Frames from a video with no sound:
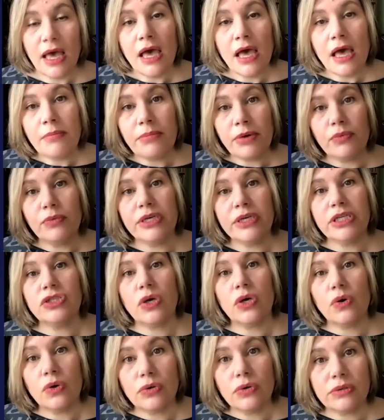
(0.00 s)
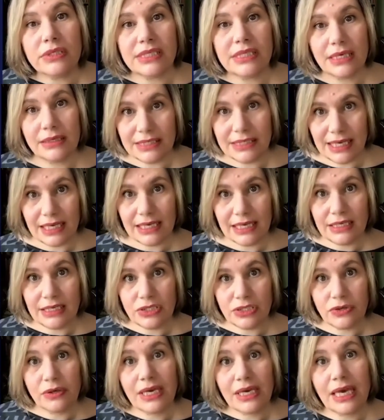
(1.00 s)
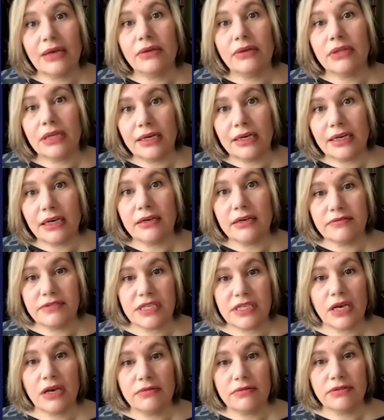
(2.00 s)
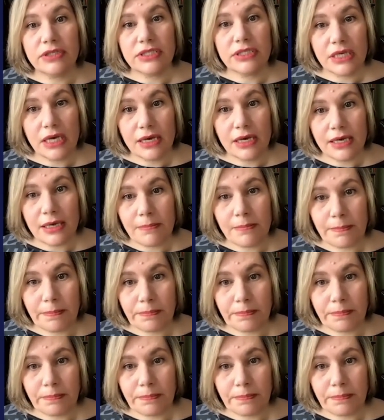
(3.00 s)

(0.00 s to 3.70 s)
but which also take into account their lives over time,